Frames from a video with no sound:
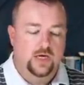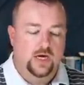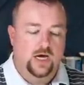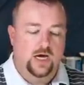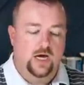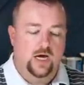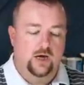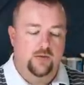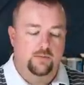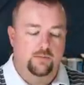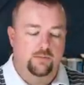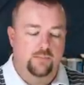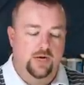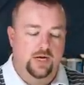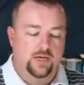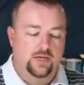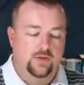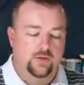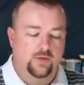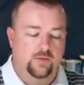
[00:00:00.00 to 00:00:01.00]

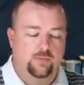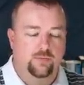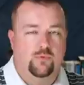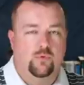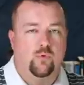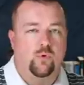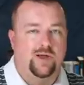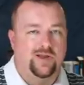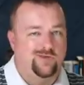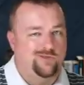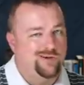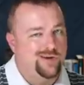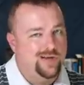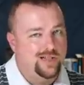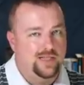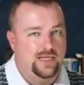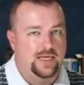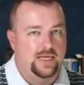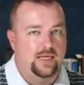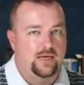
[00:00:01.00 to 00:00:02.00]
But the point
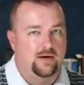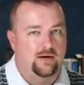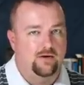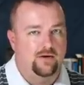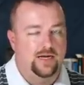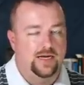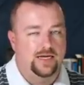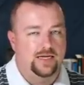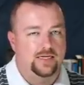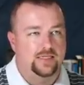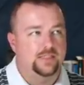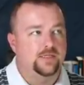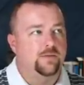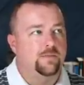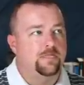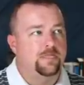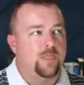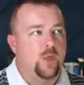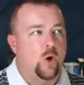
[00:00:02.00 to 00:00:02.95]
really here is,